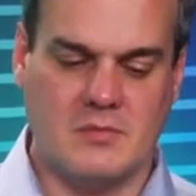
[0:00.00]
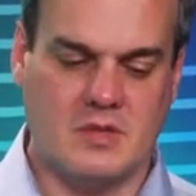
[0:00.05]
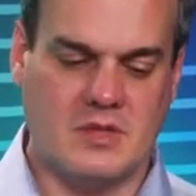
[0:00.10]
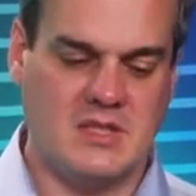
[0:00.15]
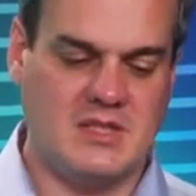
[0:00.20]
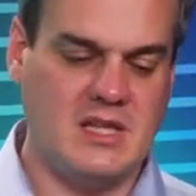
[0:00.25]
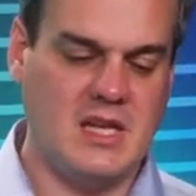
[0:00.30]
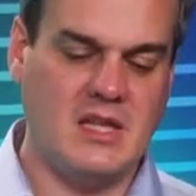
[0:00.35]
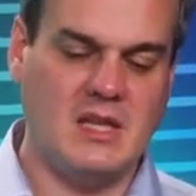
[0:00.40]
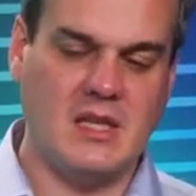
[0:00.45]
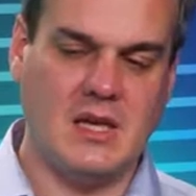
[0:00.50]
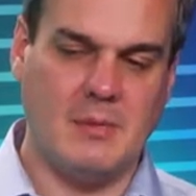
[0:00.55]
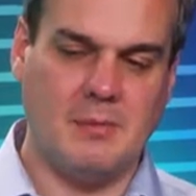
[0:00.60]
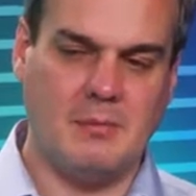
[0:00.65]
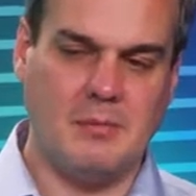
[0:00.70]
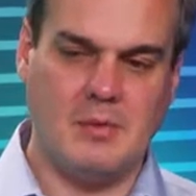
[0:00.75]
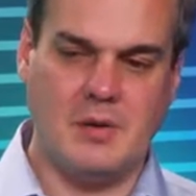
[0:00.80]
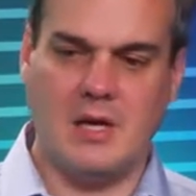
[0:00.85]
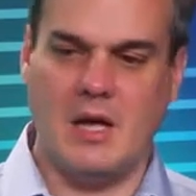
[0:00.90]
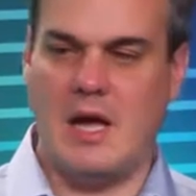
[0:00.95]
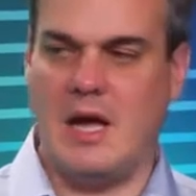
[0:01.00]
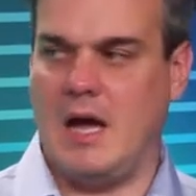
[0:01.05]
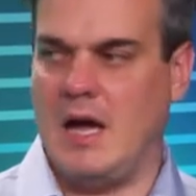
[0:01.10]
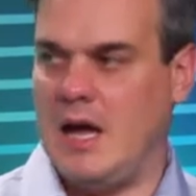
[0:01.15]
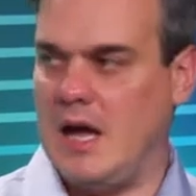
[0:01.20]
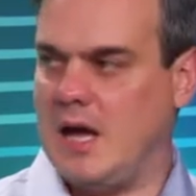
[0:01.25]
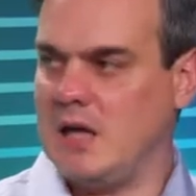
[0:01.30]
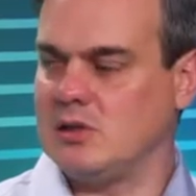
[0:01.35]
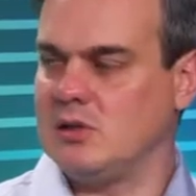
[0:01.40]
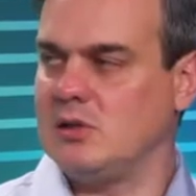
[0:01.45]
set up
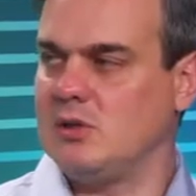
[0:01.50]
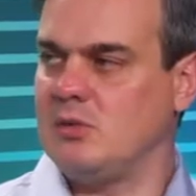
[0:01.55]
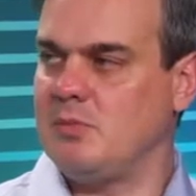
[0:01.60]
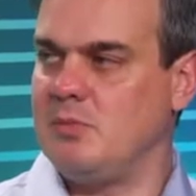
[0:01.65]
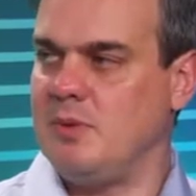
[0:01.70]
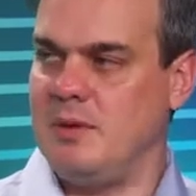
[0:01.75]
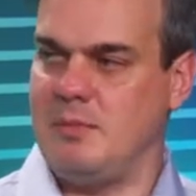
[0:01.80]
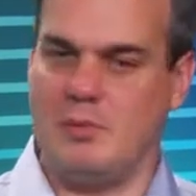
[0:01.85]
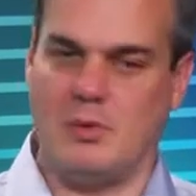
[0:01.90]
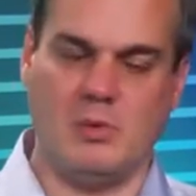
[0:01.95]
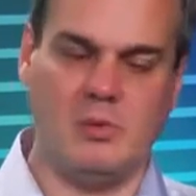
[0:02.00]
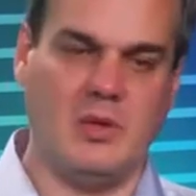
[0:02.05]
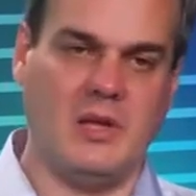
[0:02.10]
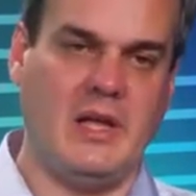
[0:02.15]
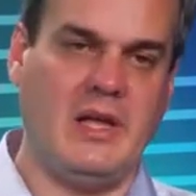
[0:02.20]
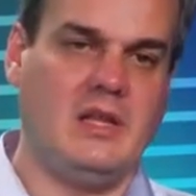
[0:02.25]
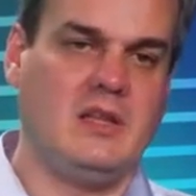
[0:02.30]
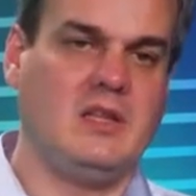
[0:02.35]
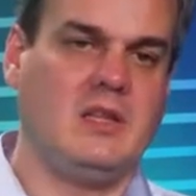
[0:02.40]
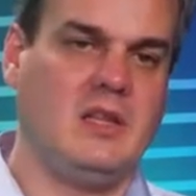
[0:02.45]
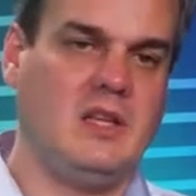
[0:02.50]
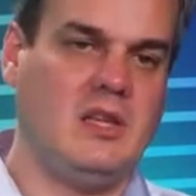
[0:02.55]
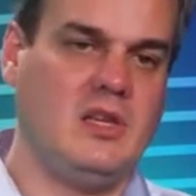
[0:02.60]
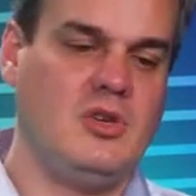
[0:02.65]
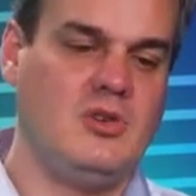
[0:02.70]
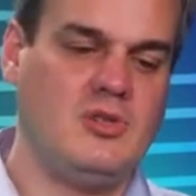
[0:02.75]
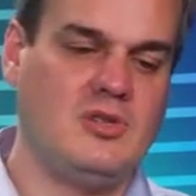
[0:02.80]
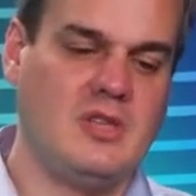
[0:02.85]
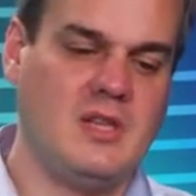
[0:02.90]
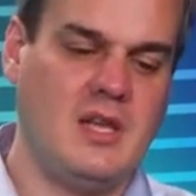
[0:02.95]
Outlook. People will enter their
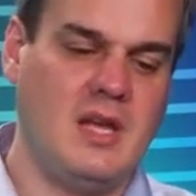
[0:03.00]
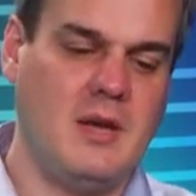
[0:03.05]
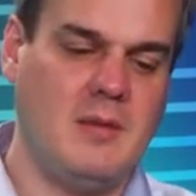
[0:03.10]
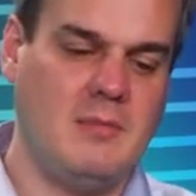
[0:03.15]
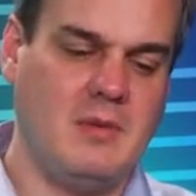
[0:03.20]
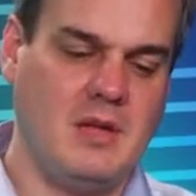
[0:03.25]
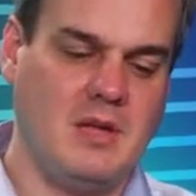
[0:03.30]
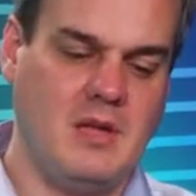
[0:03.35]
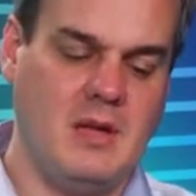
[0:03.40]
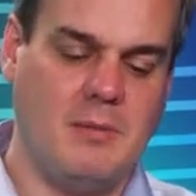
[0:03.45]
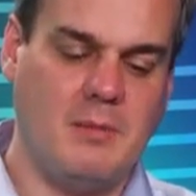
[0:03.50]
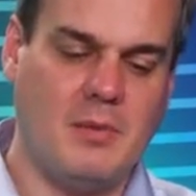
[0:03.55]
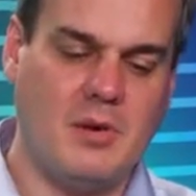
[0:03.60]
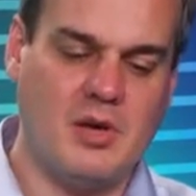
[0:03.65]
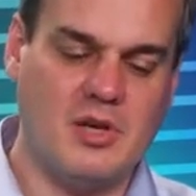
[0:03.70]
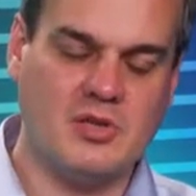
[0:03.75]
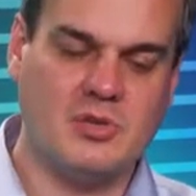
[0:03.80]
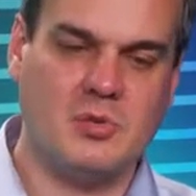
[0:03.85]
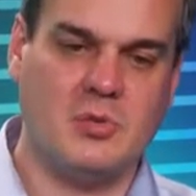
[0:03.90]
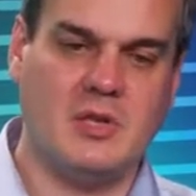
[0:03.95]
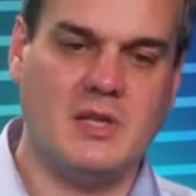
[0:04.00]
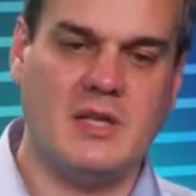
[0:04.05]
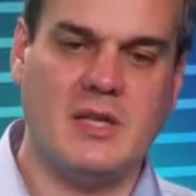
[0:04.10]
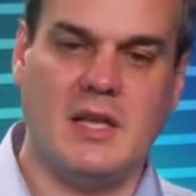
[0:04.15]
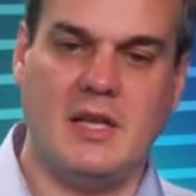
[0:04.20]
username and their password,